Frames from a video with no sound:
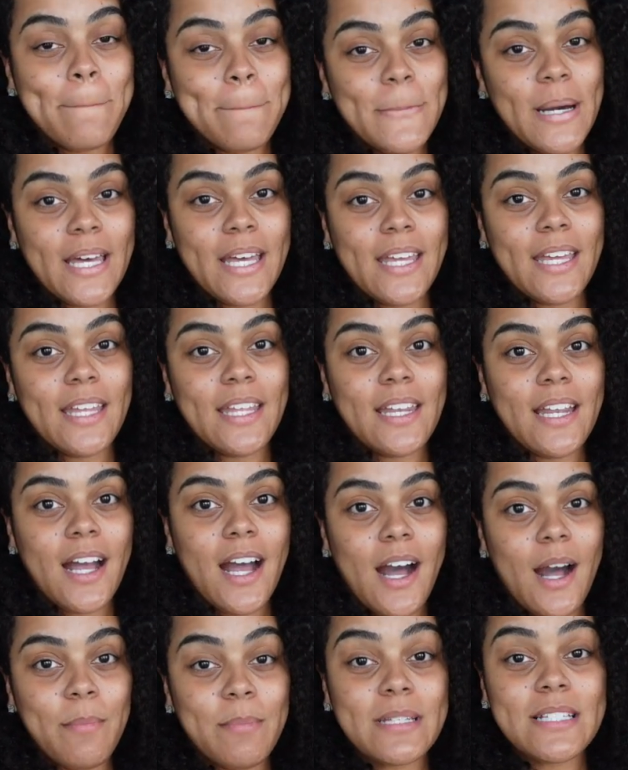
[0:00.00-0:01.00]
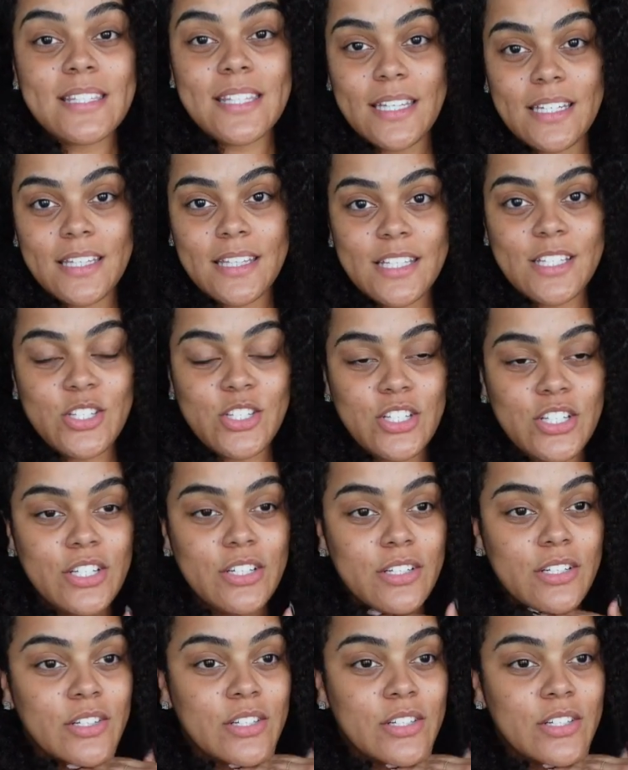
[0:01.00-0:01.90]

But I'm excited this year.